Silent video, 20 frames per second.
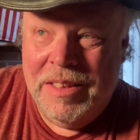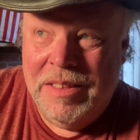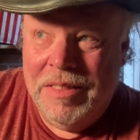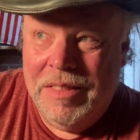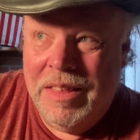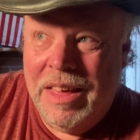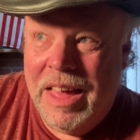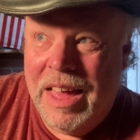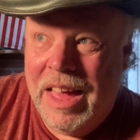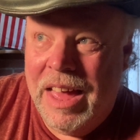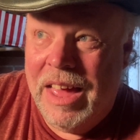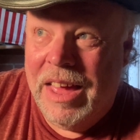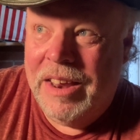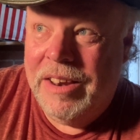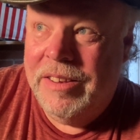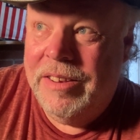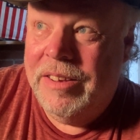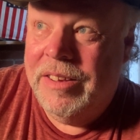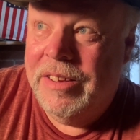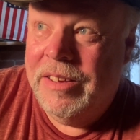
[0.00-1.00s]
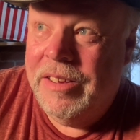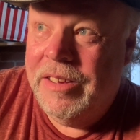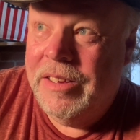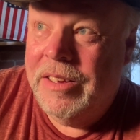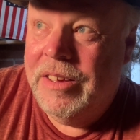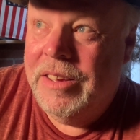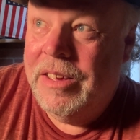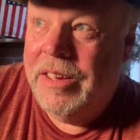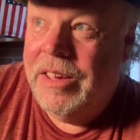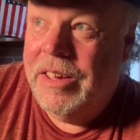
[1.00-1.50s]
that
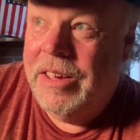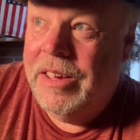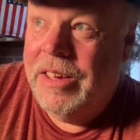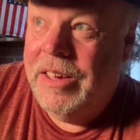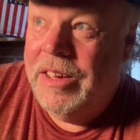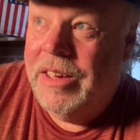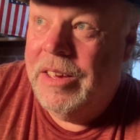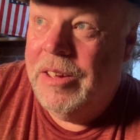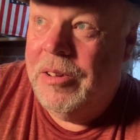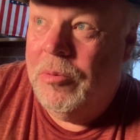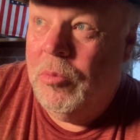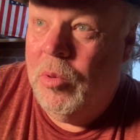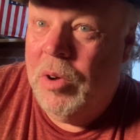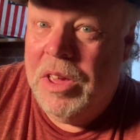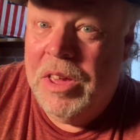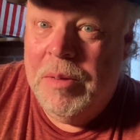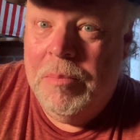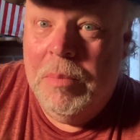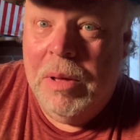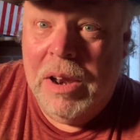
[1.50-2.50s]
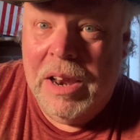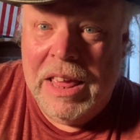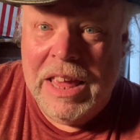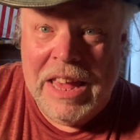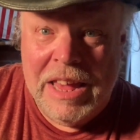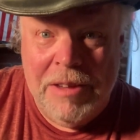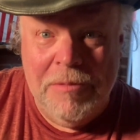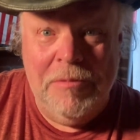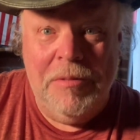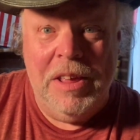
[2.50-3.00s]
we
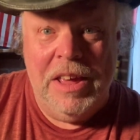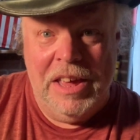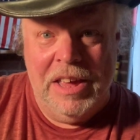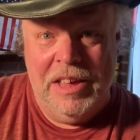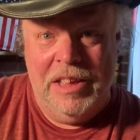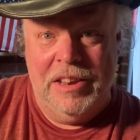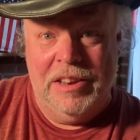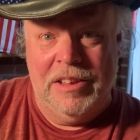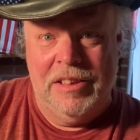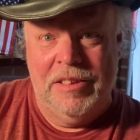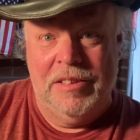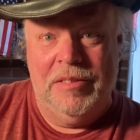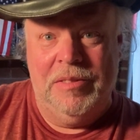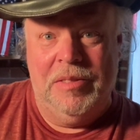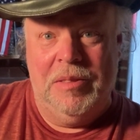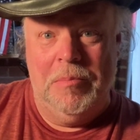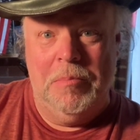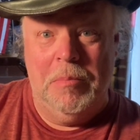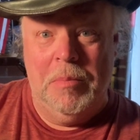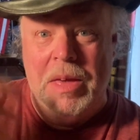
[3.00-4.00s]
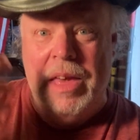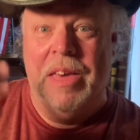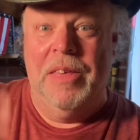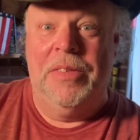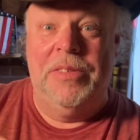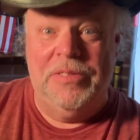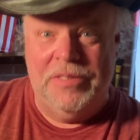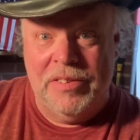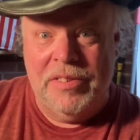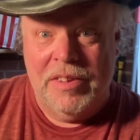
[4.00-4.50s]
believed in, the
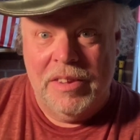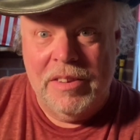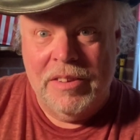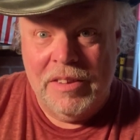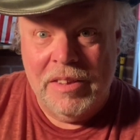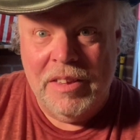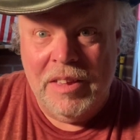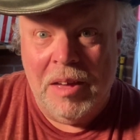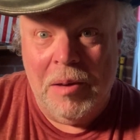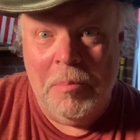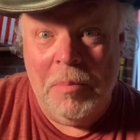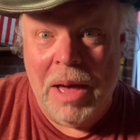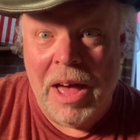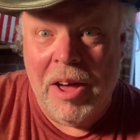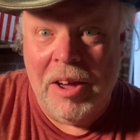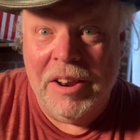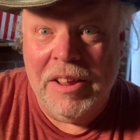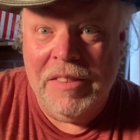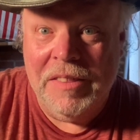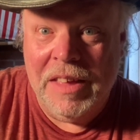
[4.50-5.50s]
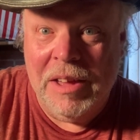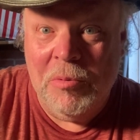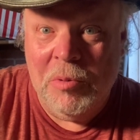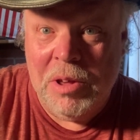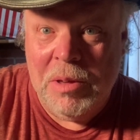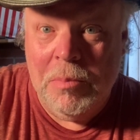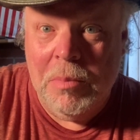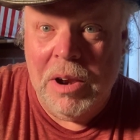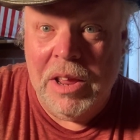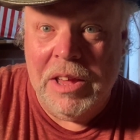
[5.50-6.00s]
myths about it that
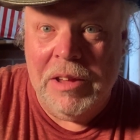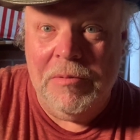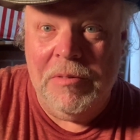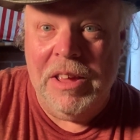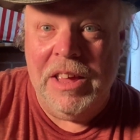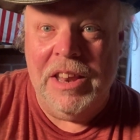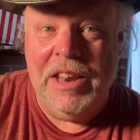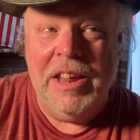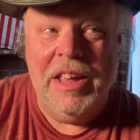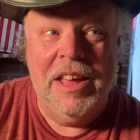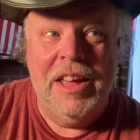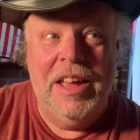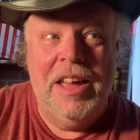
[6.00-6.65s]
we believed in,